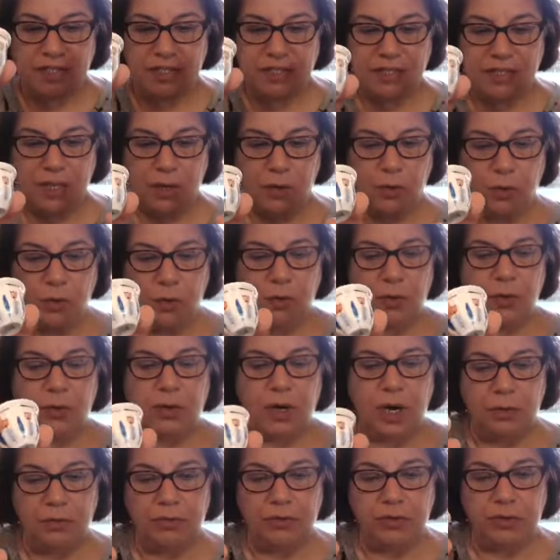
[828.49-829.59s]
It's a whole
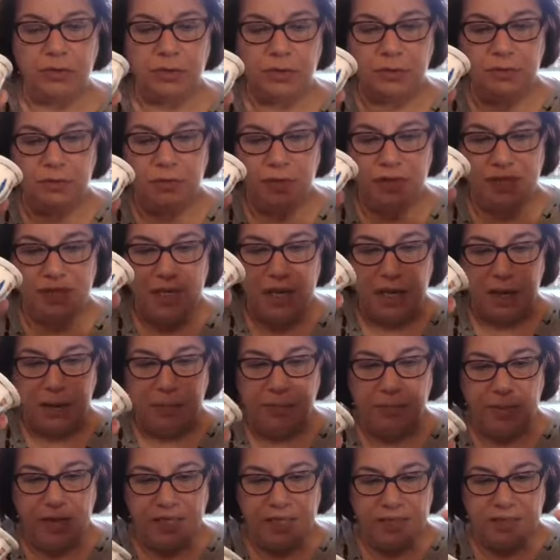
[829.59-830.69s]
round universe,
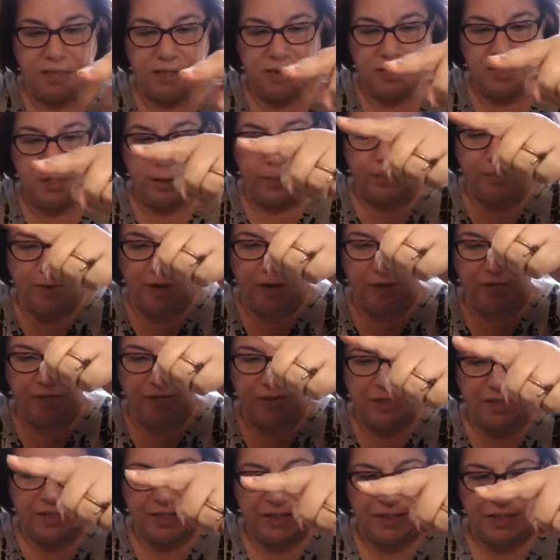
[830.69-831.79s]
but the tip of
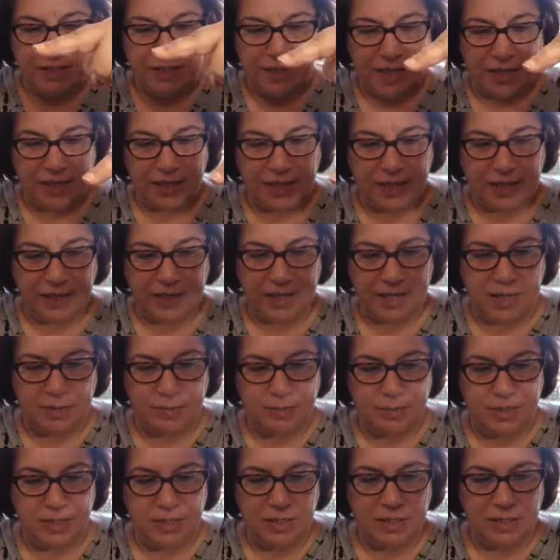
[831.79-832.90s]
it is like a
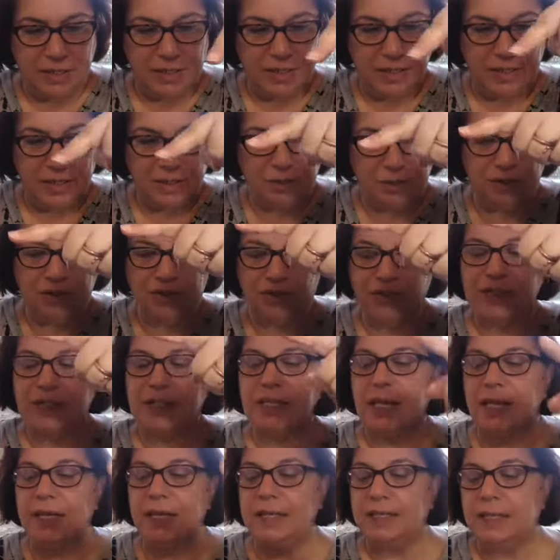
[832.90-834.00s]
cup, you know,
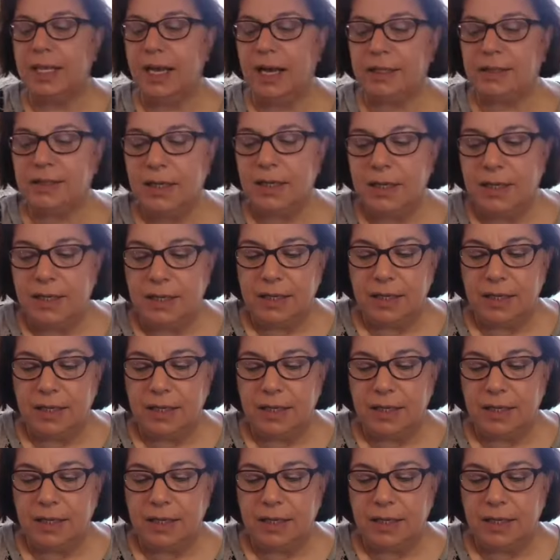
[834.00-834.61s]
just like that.